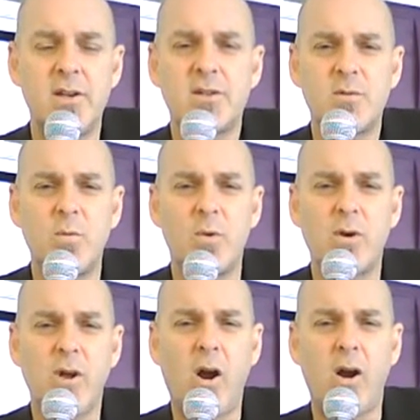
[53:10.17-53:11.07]
This
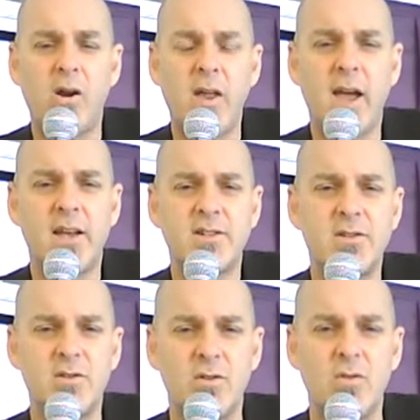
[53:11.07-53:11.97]
word heart
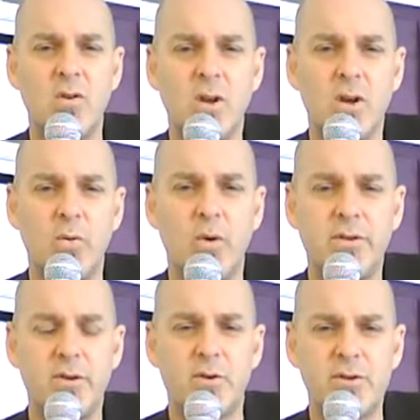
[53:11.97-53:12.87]
has to do
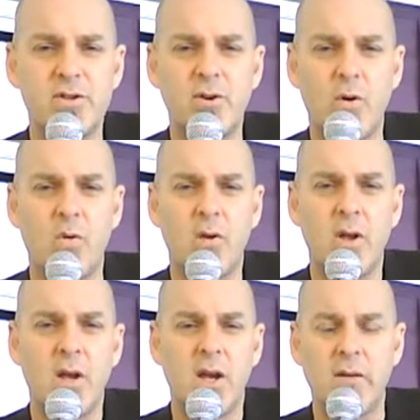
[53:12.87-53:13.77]
with your soul.